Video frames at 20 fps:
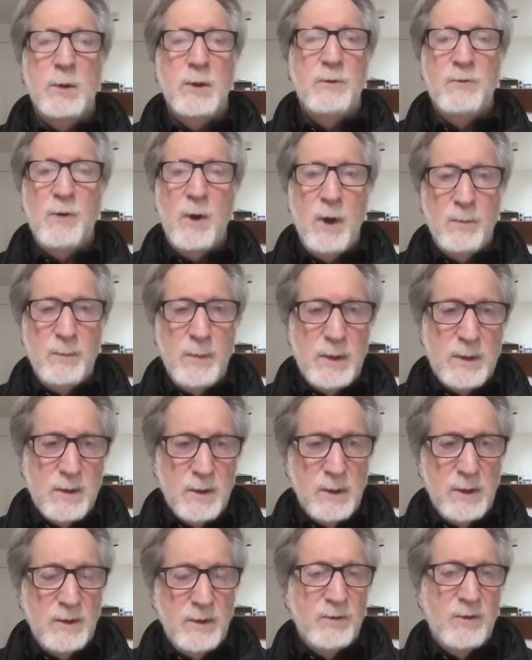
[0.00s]

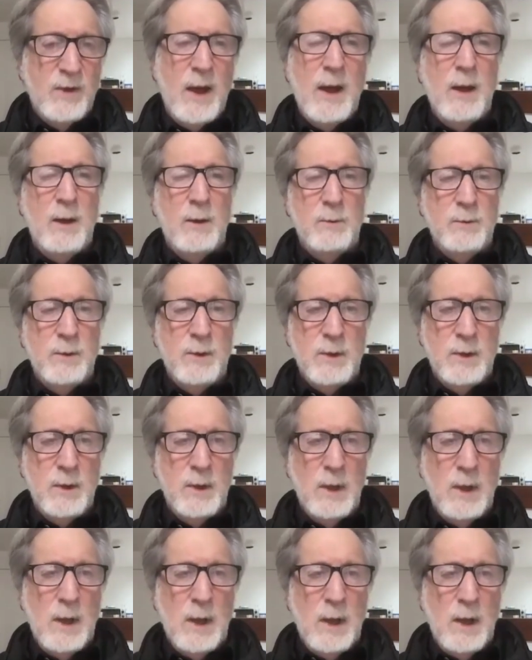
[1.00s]
environmentally sound,
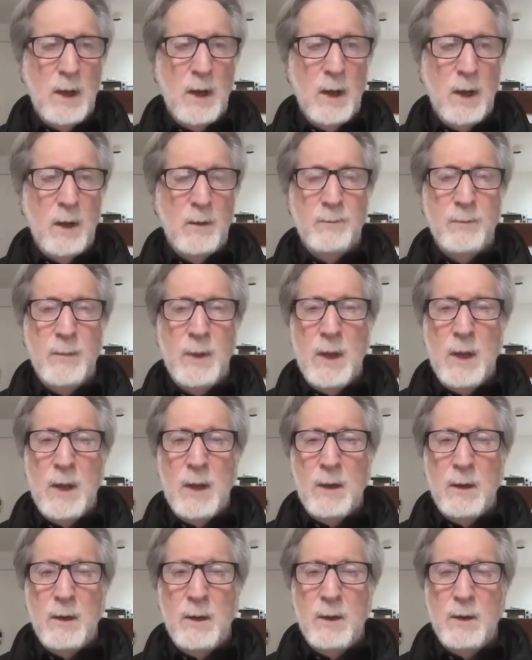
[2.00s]

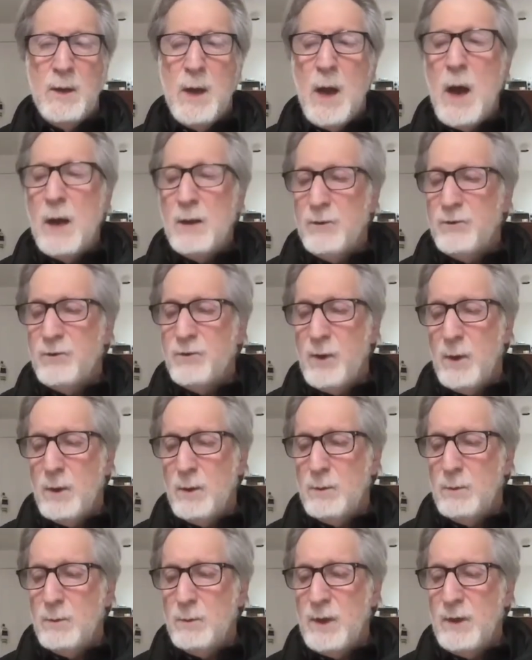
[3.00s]
not
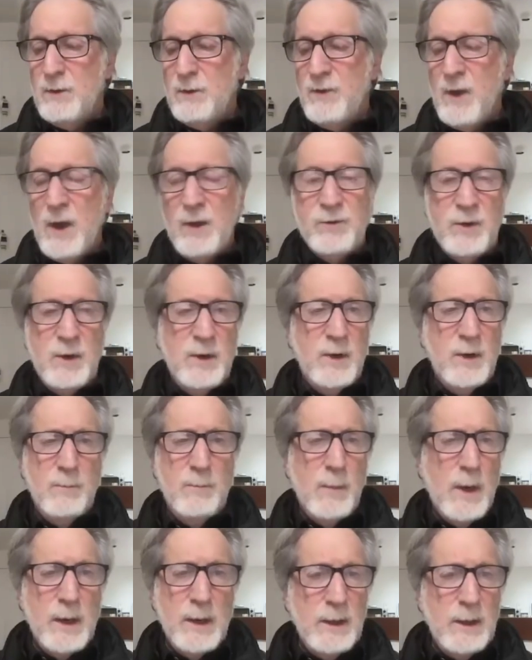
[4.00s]
so invested
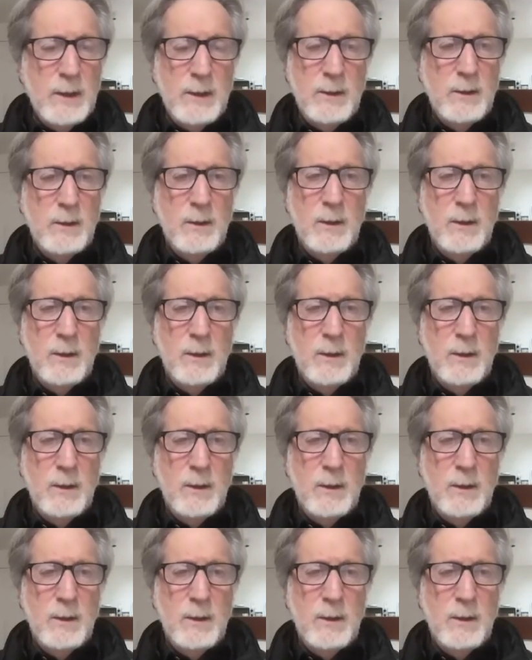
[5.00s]
in money,